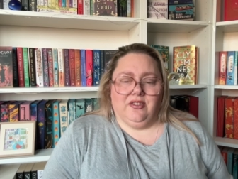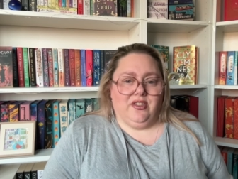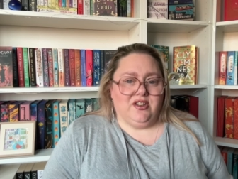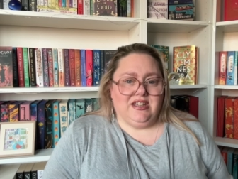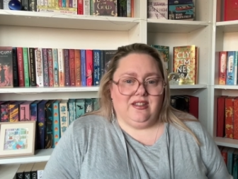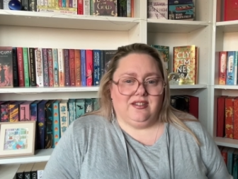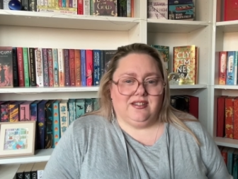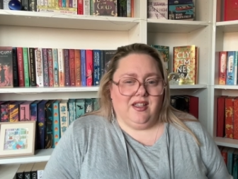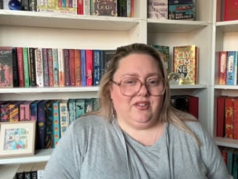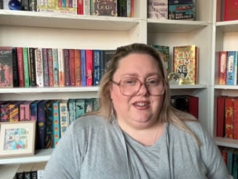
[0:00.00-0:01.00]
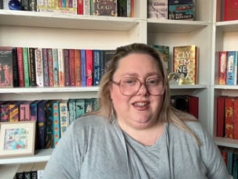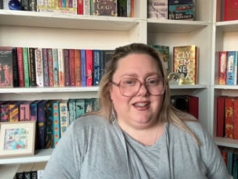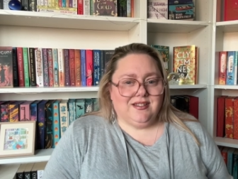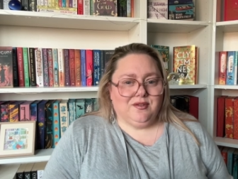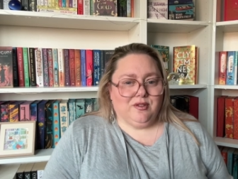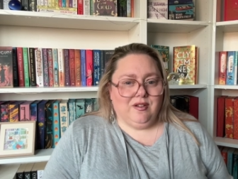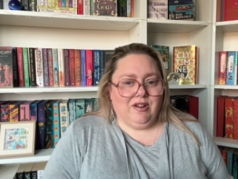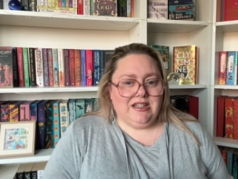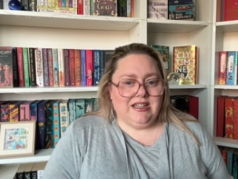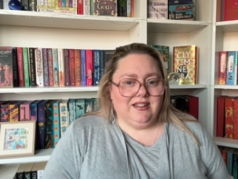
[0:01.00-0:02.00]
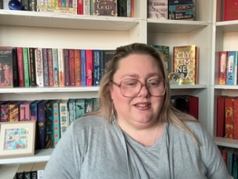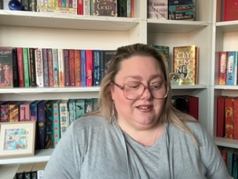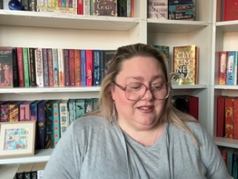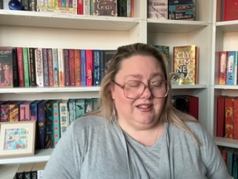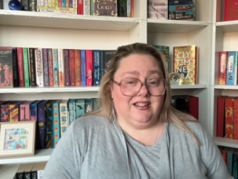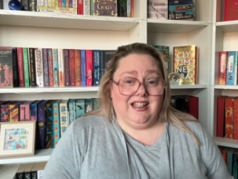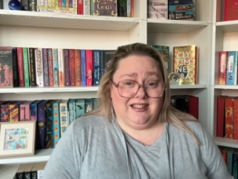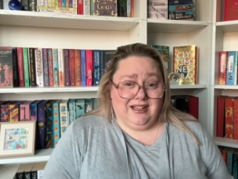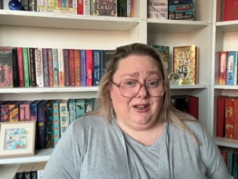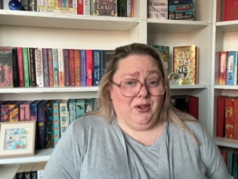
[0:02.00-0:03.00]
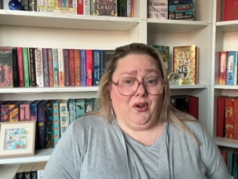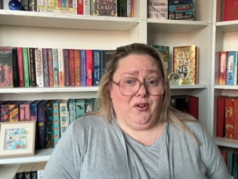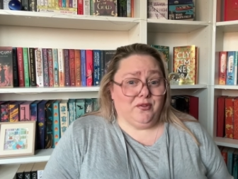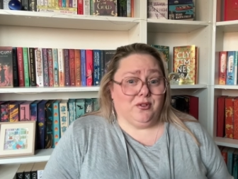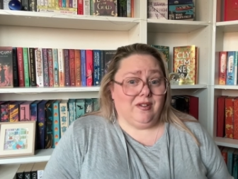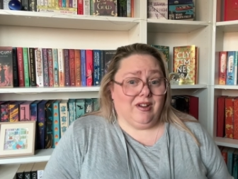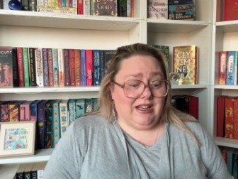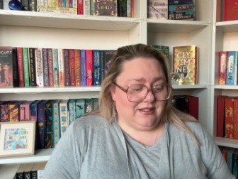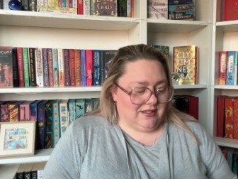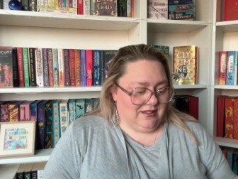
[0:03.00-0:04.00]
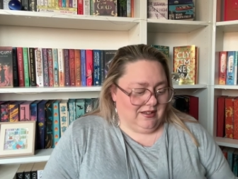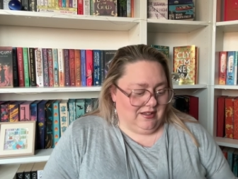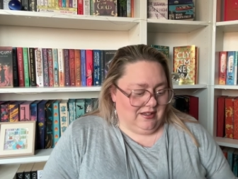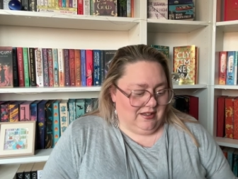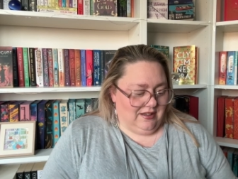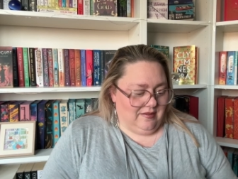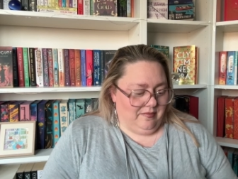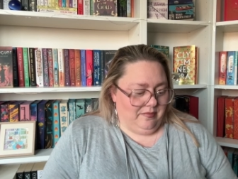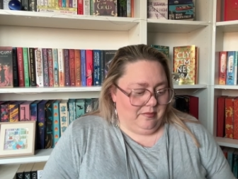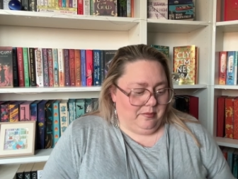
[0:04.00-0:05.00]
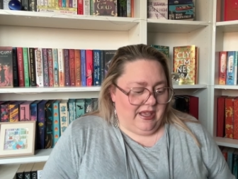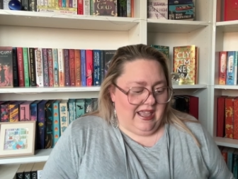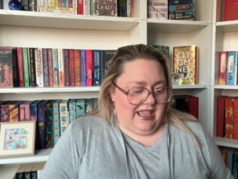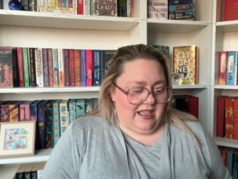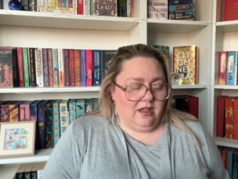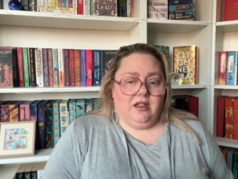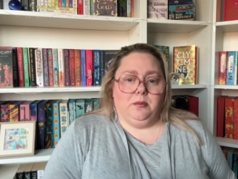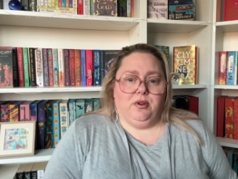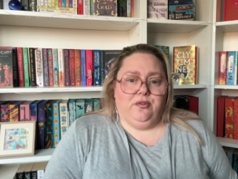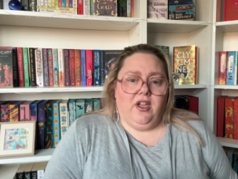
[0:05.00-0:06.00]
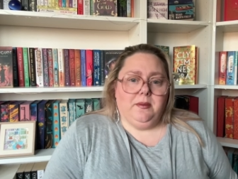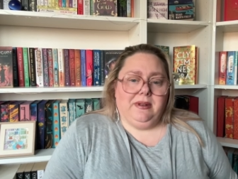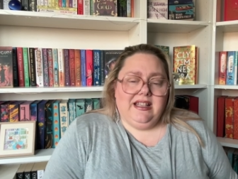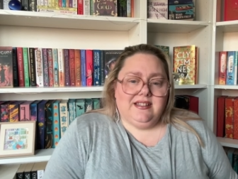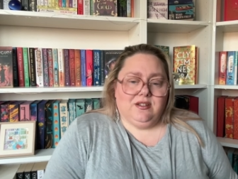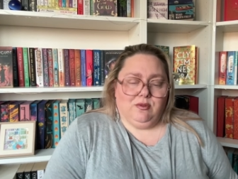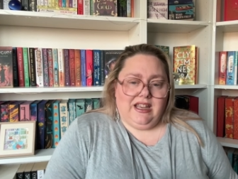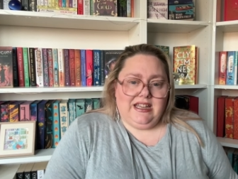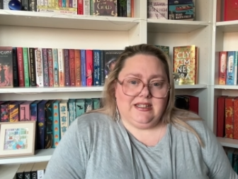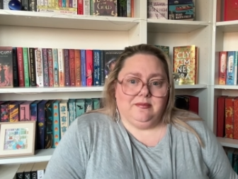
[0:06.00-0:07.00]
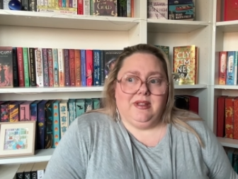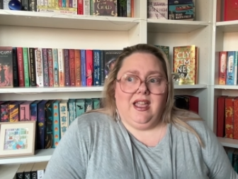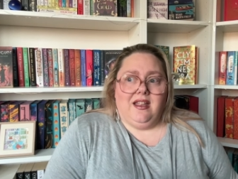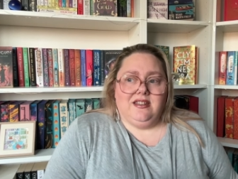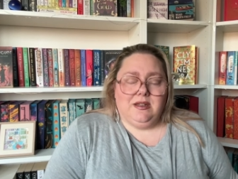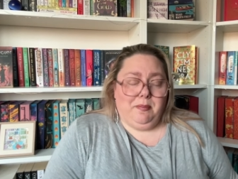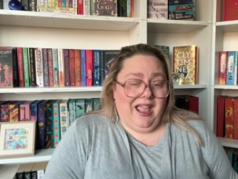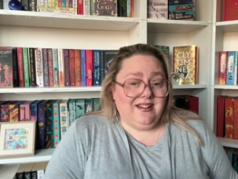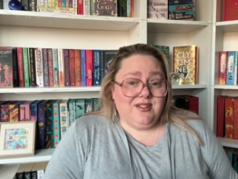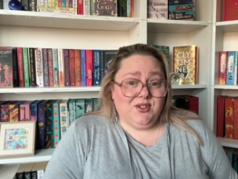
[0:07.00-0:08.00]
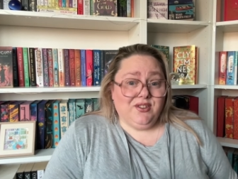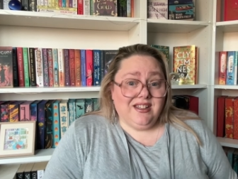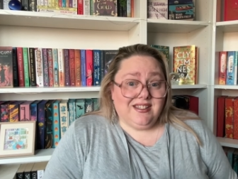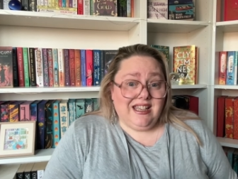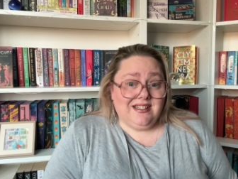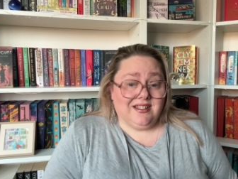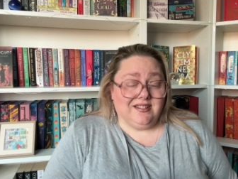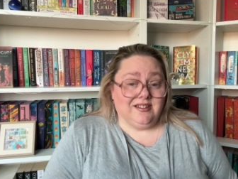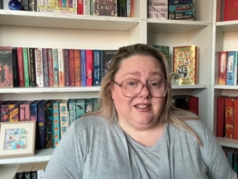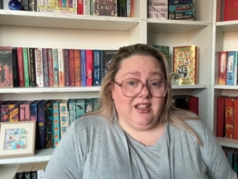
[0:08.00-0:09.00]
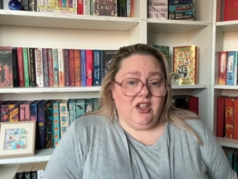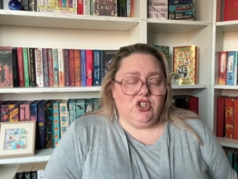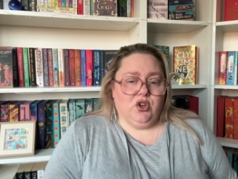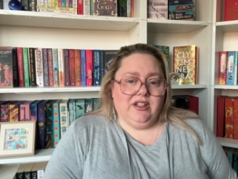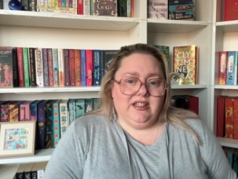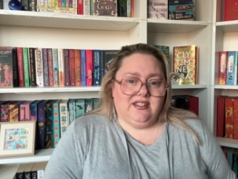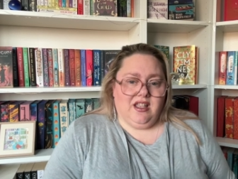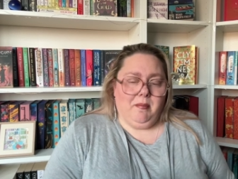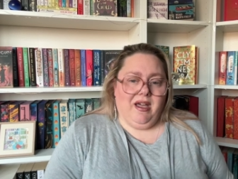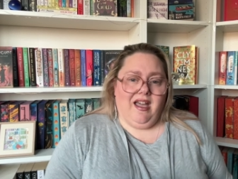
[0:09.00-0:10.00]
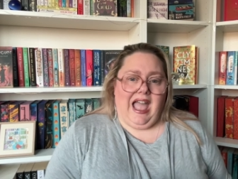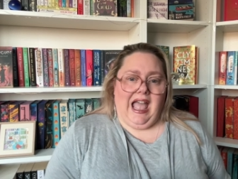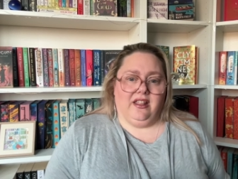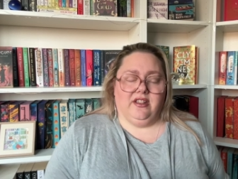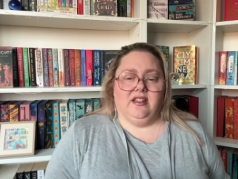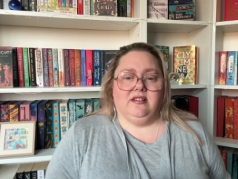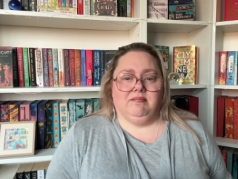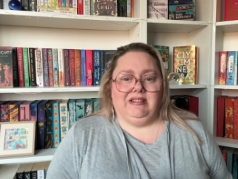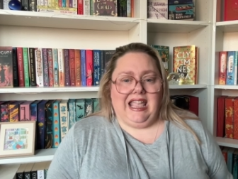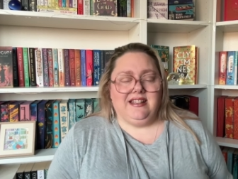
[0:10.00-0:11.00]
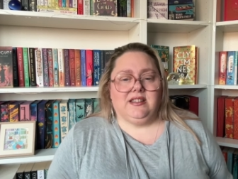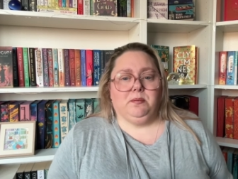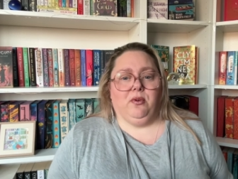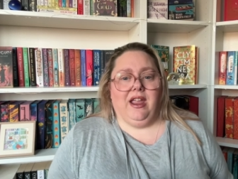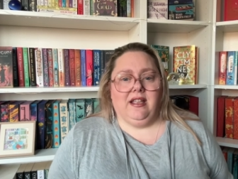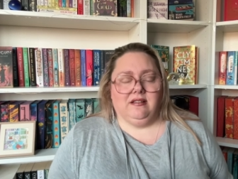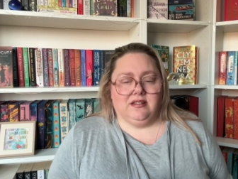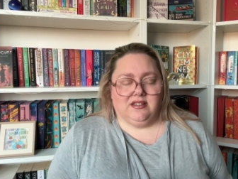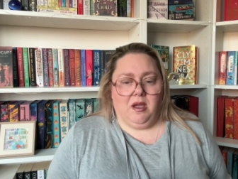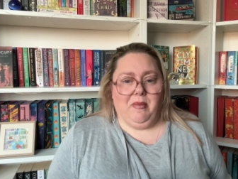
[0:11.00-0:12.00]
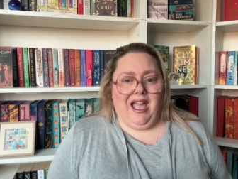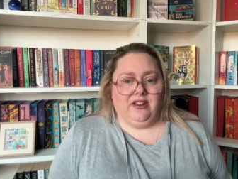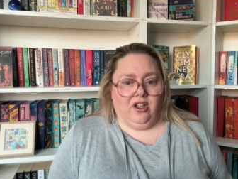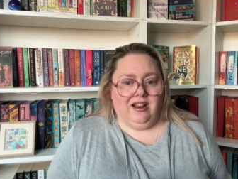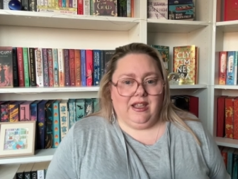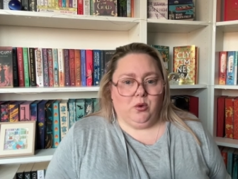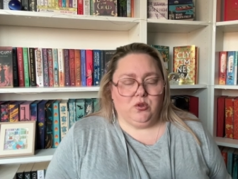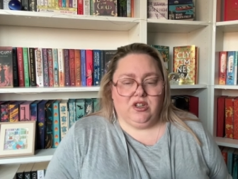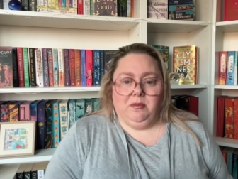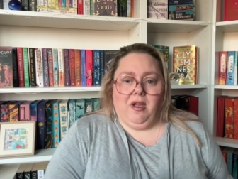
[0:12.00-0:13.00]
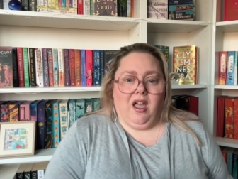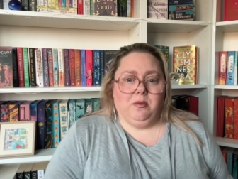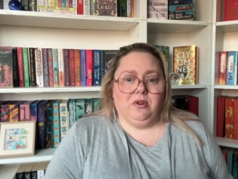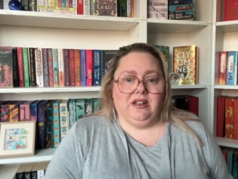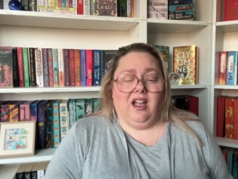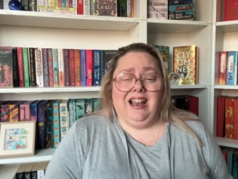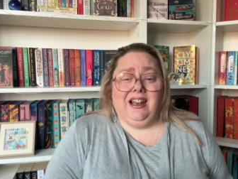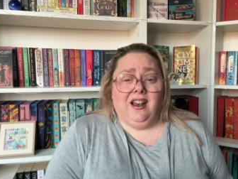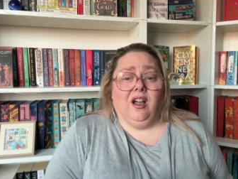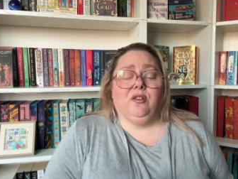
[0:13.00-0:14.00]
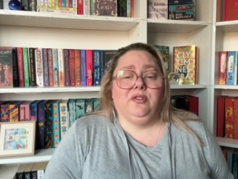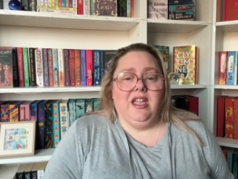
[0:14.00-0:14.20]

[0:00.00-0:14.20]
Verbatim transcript: 37 years of rereading. That's a lot of rereads. P. Preferred place to read depends on the season. During the summer, at the late spring, summer, and early autumn, I will I love